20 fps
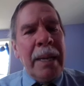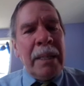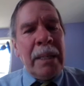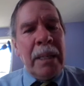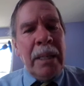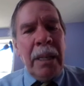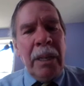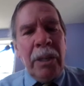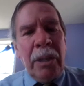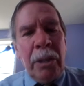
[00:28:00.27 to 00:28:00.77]

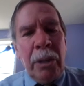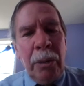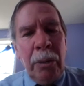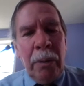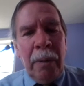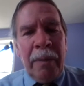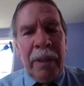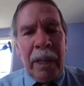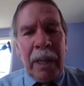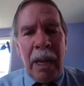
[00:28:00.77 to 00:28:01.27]

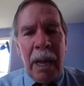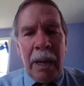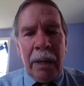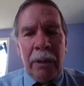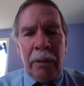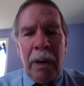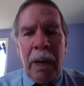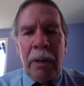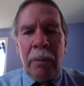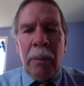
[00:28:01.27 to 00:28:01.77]
19.2 of the
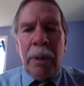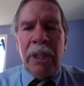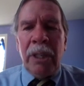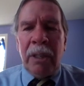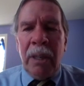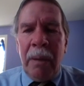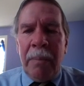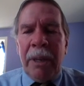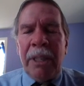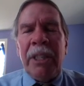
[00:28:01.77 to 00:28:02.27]
contract,
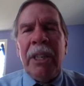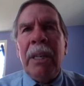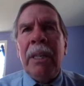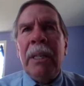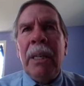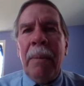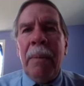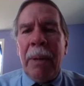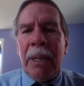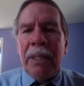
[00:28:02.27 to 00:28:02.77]
which
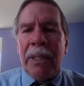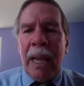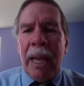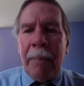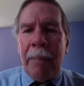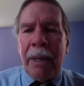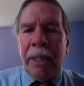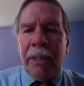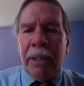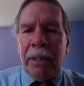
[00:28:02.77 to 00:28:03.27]

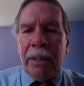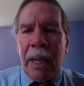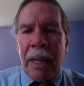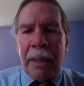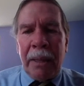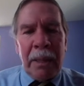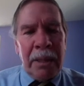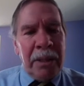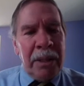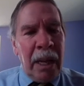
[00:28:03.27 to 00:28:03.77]
limits
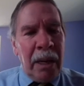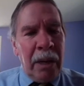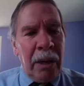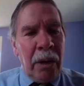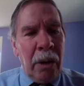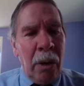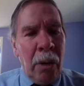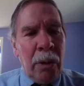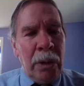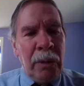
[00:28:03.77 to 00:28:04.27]
damages that the
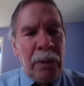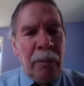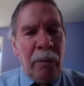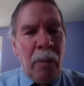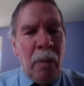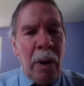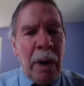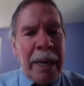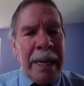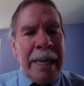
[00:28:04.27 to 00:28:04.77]
seller owes
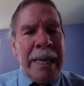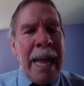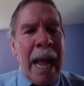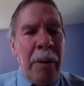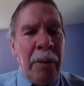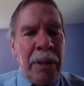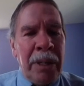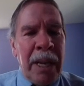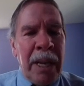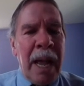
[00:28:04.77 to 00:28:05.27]
for
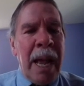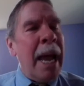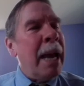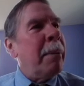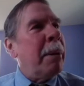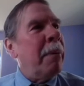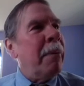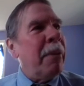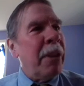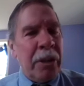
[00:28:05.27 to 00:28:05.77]

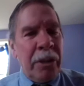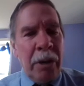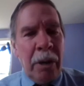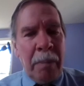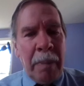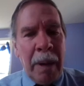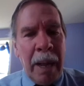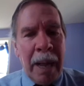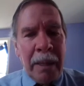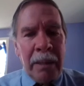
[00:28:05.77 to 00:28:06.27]
downtime of the
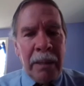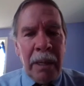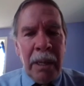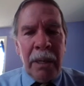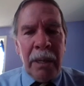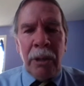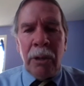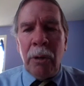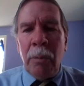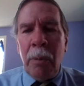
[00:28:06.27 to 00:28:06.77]

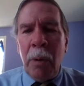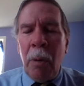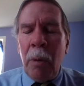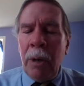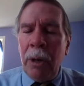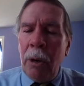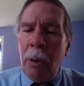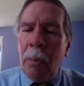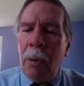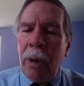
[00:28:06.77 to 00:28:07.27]
turbines
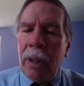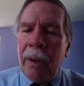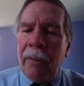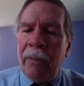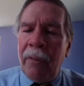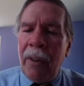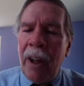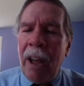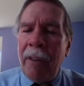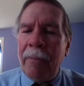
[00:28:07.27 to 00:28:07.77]
to no
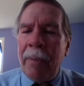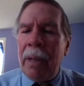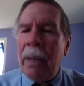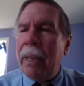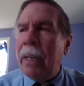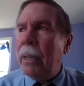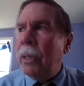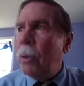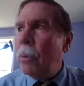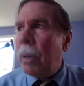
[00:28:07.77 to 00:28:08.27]
more than $5
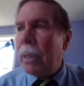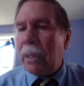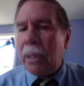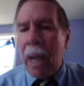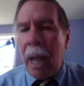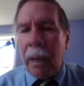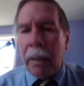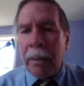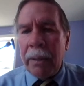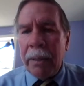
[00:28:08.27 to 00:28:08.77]
million
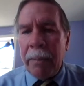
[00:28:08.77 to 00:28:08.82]
US,